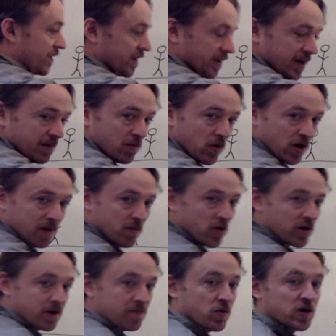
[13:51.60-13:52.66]
it'll get more and
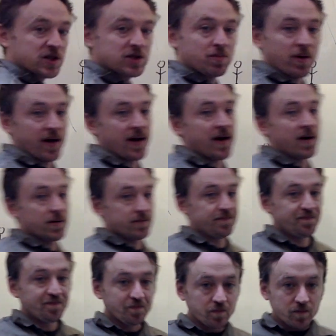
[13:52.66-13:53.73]
more and more spread out.
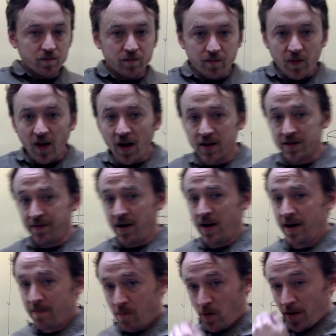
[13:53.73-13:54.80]
It's a
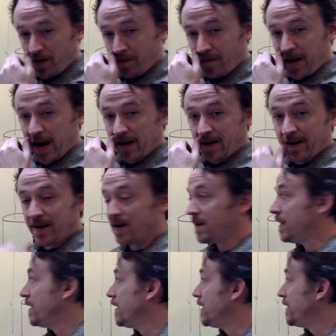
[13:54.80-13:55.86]
very important factor here.
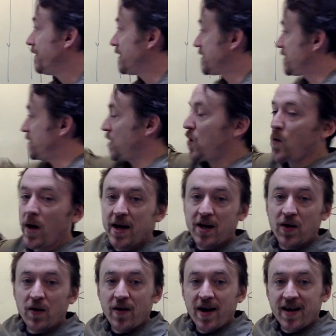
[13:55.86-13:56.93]
This isn't quite
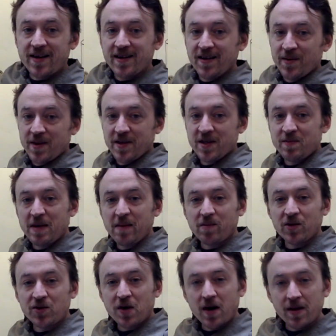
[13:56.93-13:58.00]
correct with these people
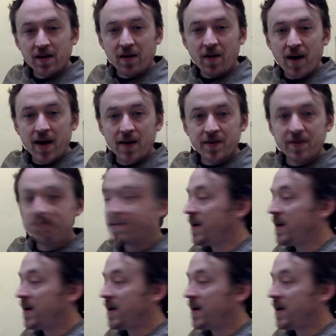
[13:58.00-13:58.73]
drawn on the ground